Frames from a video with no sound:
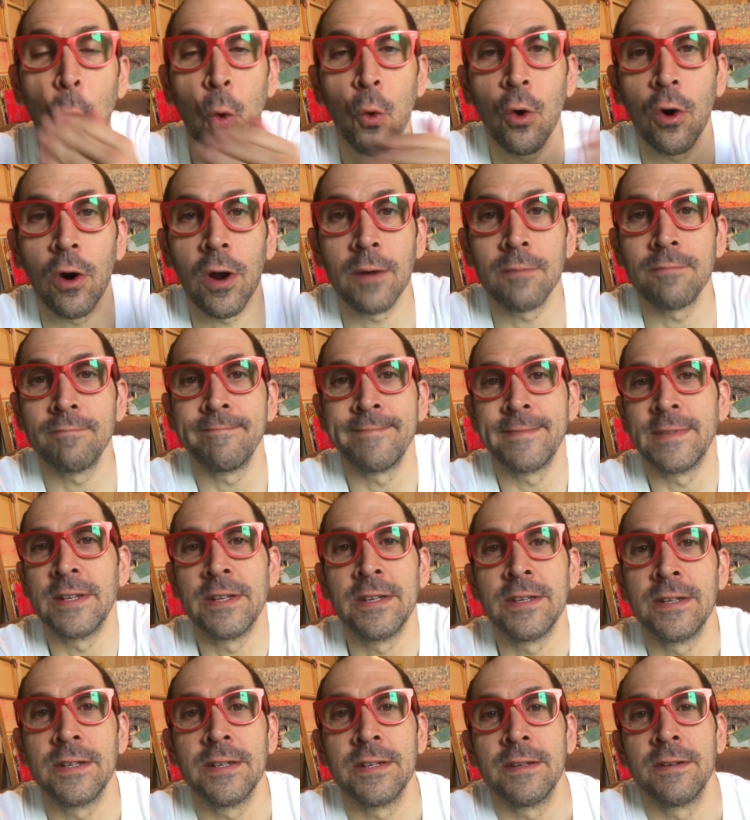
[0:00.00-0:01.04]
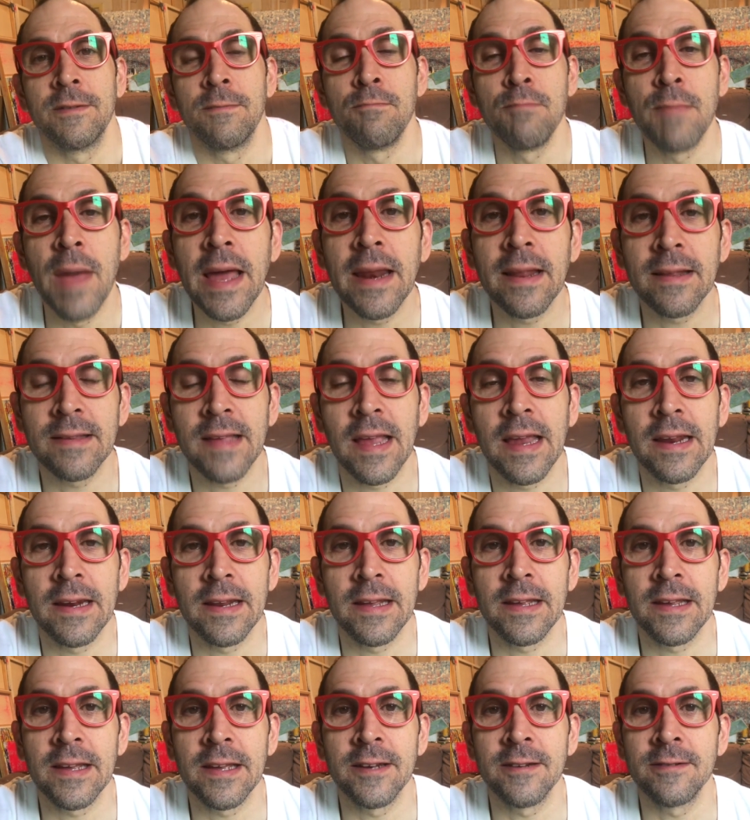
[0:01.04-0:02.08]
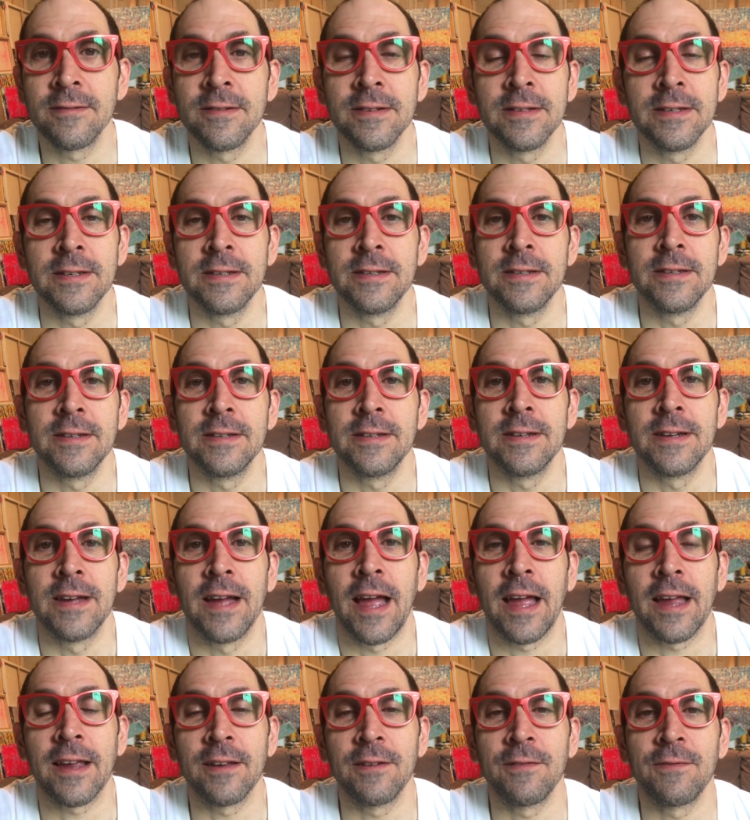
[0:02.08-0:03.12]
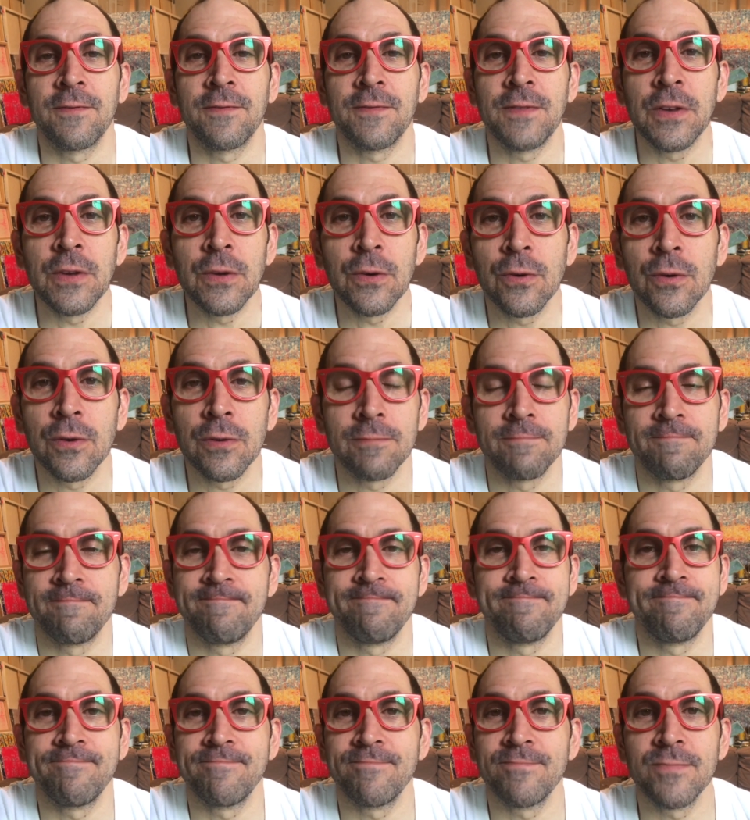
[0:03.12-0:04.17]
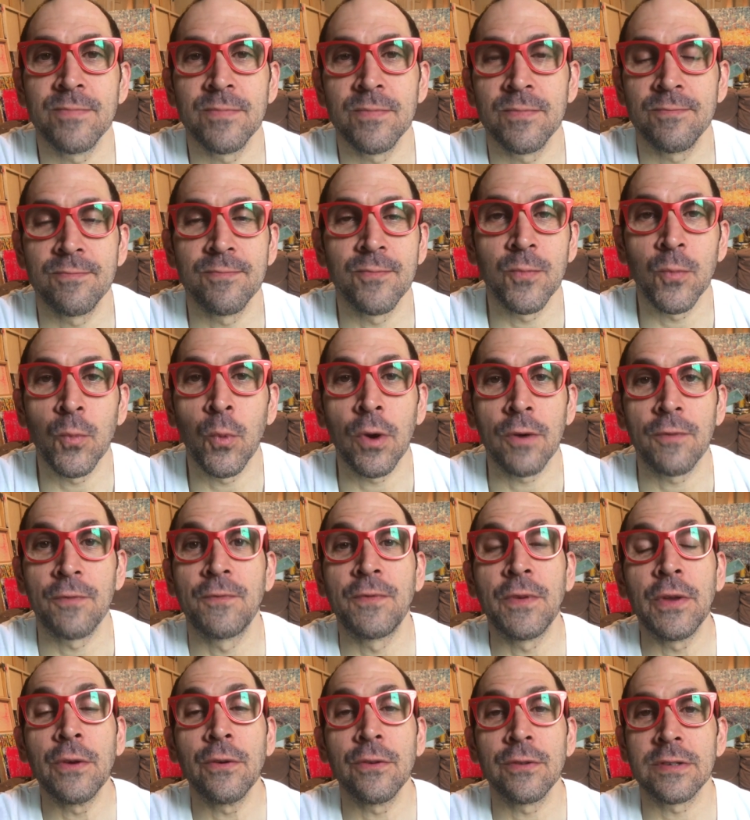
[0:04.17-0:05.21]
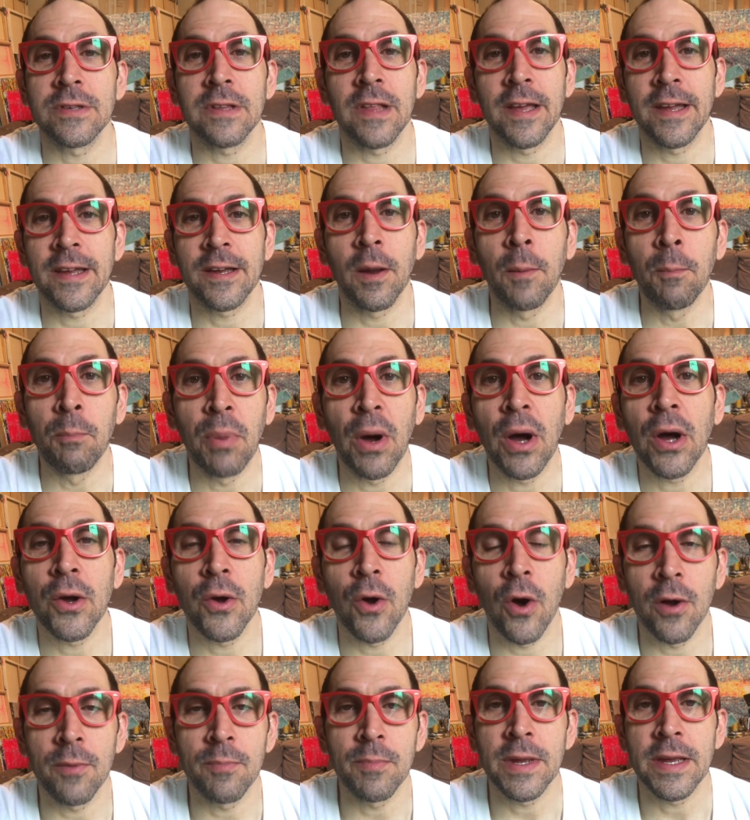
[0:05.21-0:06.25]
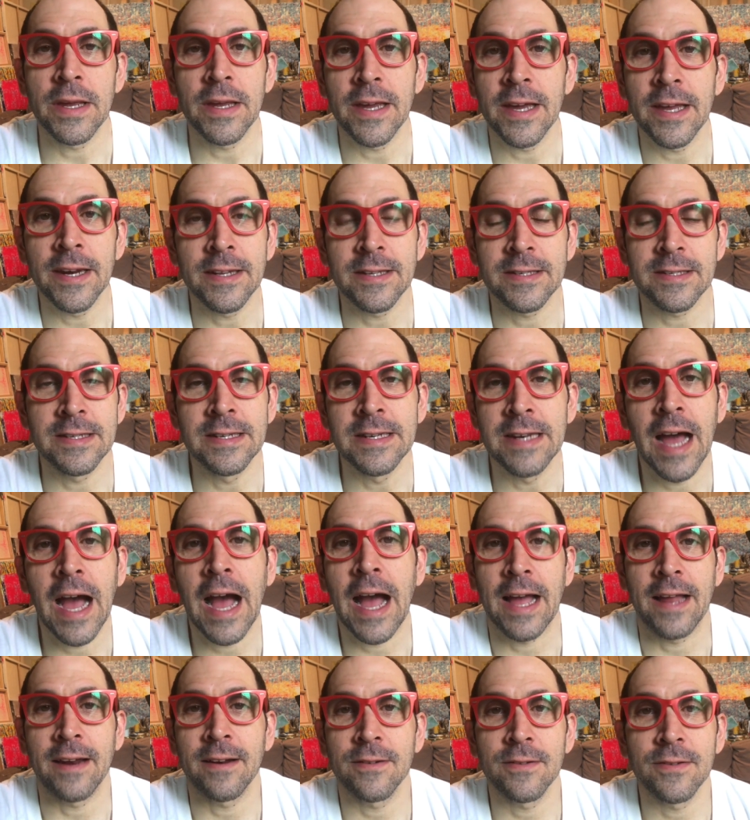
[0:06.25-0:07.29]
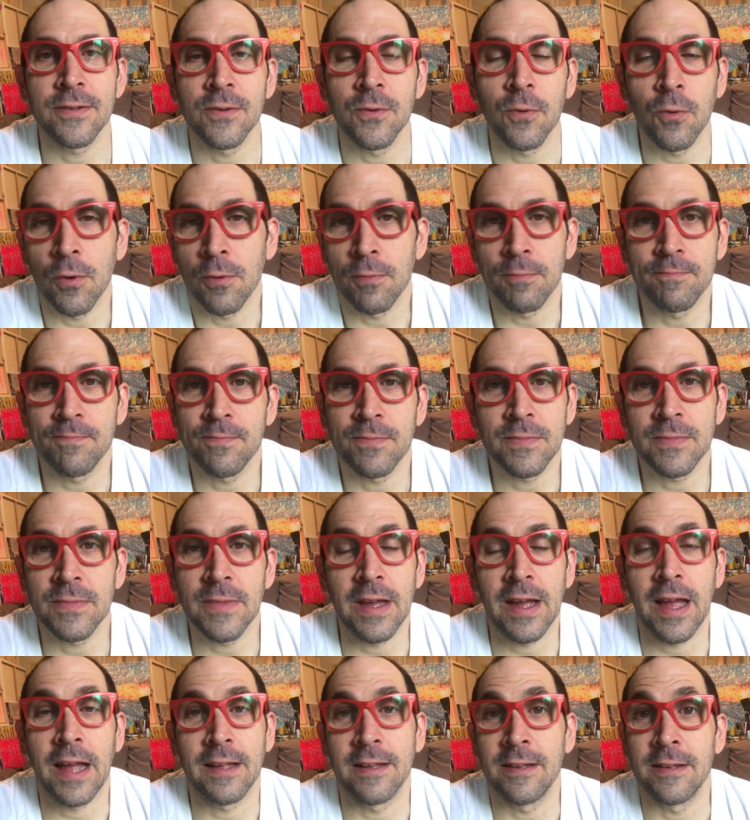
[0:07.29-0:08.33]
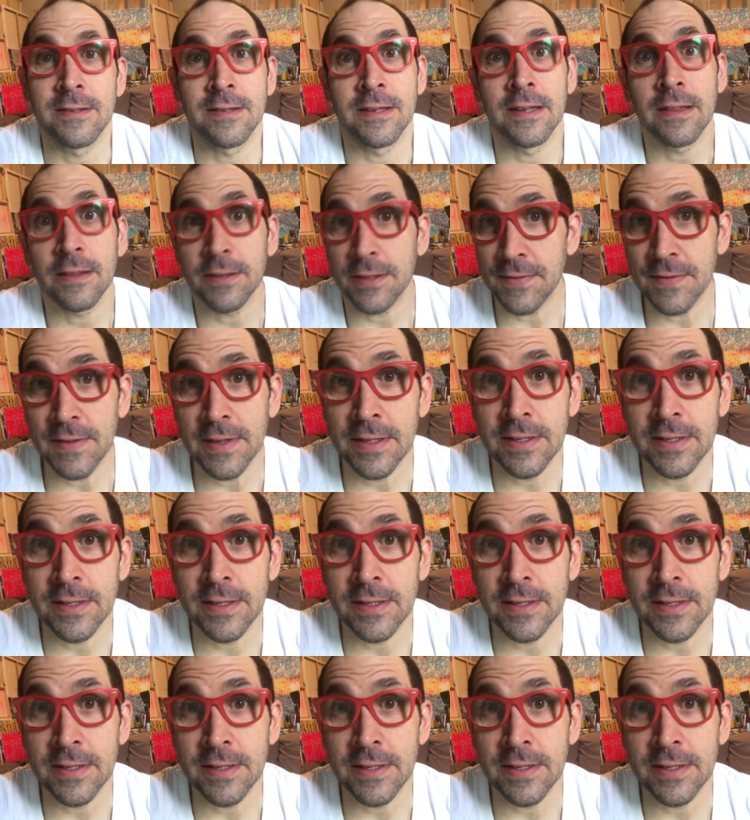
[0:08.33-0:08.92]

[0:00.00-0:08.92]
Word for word: or I'm meditating and I can feel what feels like a bug on me and it's not or it's in,